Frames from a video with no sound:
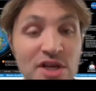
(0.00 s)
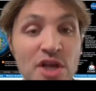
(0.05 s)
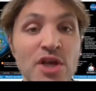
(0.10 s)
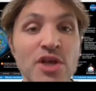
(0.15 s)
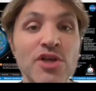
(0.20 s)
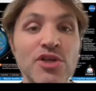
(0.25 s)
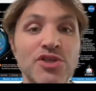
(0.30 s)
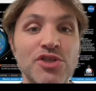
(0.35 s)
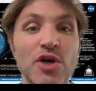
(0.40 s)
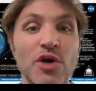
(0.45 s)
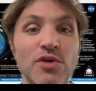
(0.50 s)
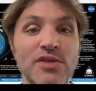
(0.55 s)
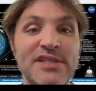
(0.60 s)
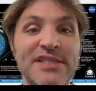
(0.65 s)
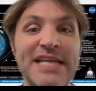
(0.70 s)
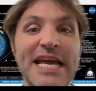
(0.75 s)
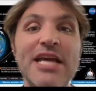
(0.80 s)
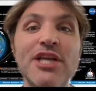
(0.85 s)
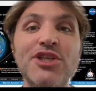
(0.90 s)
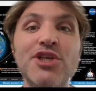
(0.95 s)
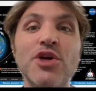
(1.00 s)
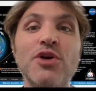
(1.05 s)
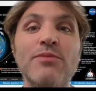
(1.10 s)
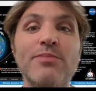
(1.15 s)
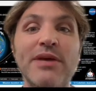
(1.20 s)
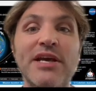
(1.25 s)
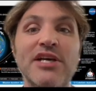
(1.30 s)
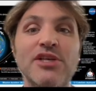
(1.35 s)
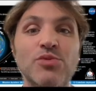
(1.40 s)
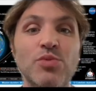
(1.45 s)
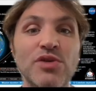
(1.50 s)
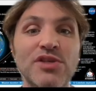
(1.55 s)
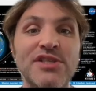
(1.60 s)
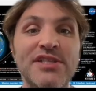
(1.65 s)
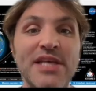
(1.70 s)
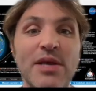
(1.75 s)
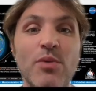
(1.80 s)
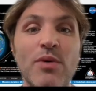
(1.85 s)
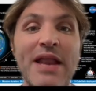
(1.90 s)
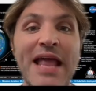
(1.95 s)
So stay tuned because we'll see
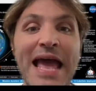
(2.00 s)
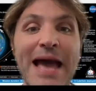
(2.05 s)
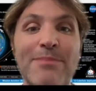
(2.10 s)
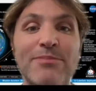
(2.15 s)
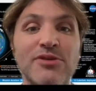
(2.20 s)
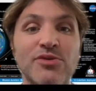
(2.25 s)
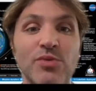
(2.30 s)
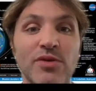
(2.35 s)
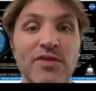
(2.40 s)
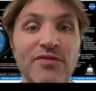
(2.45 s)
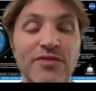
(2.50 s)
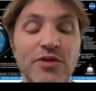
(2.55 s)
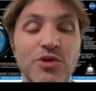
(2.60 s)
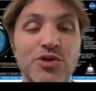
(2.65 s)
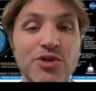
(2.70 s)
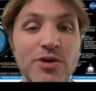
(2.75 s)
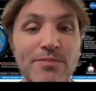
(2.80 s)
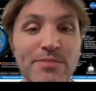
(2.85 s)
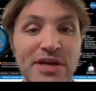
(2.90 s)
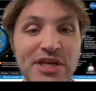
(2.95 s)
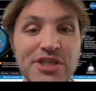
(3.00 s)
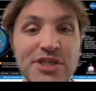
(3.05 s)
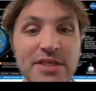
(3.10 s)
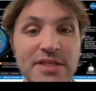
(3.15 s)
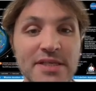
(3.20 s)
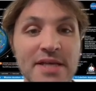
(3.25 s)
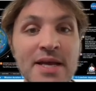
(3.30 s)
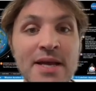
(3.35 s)
what happens with future missions.